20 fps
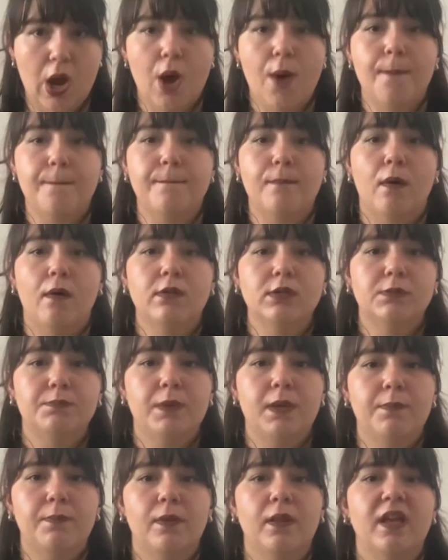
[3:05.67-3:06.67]
Most
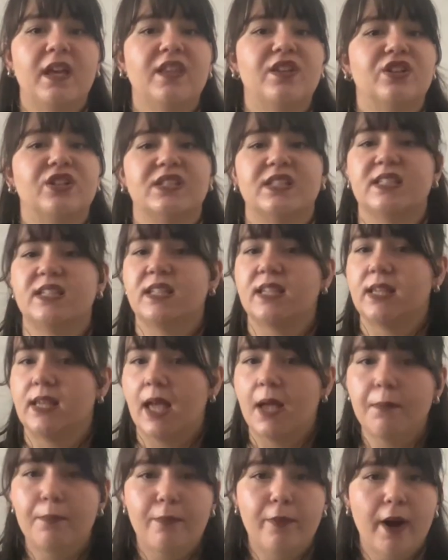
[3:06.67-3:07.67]
people either
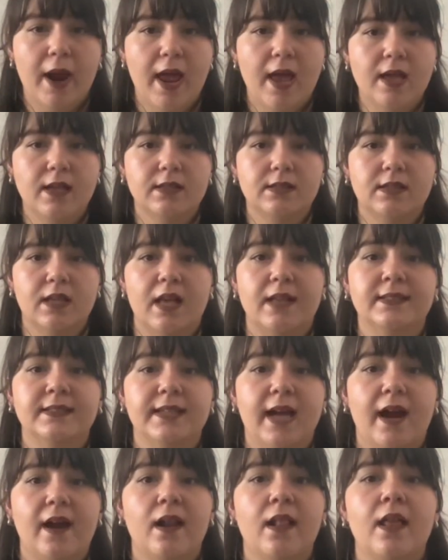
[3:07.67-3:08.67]
skip breaks
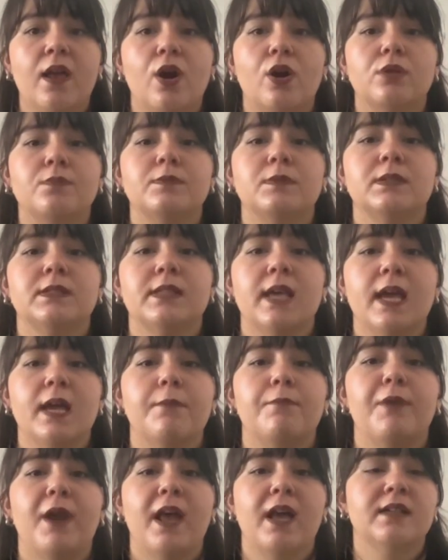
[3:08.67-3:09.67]
entirely or
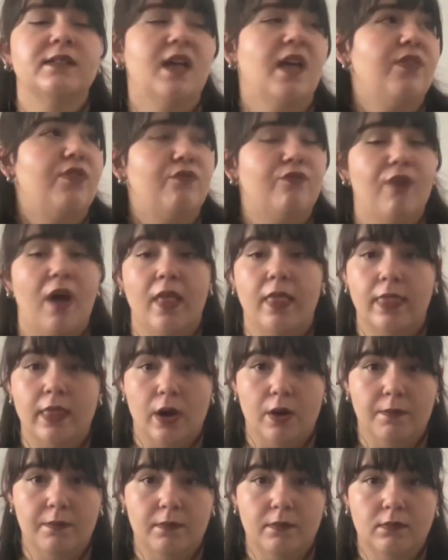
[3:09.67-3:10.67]
take breaks at
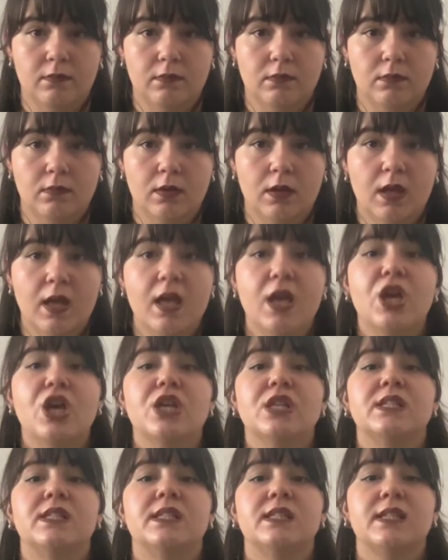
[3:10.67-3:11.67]
random.
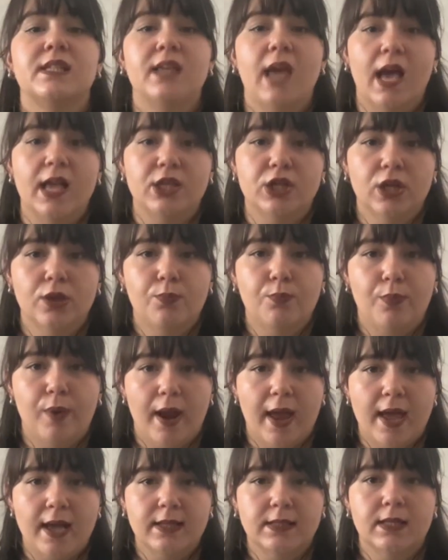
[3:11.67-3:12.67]
Scheduled
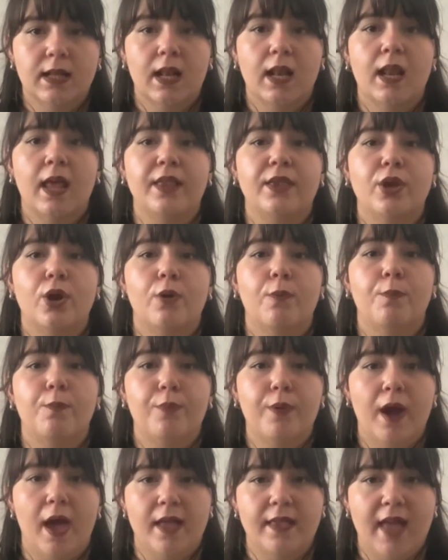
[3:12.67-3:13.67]
breaks let your
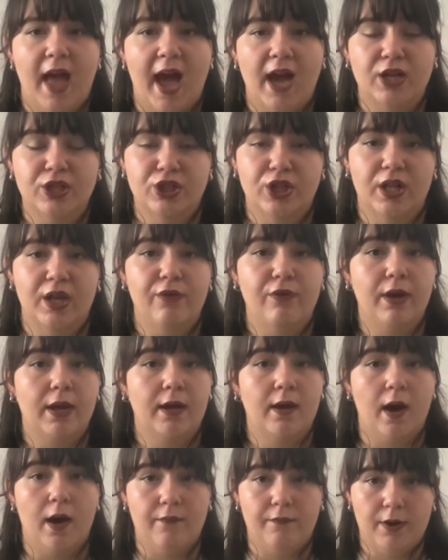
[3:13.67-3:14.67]
brain actually
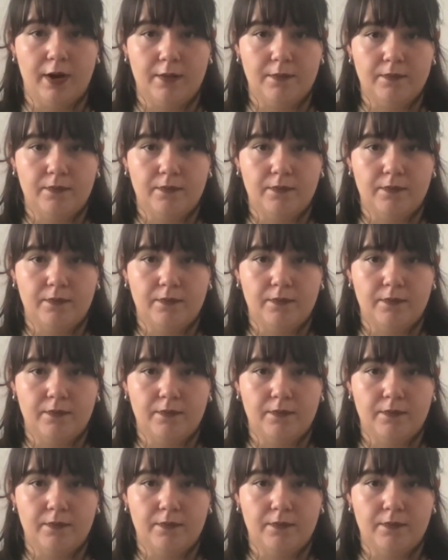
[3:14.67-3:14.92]
recover,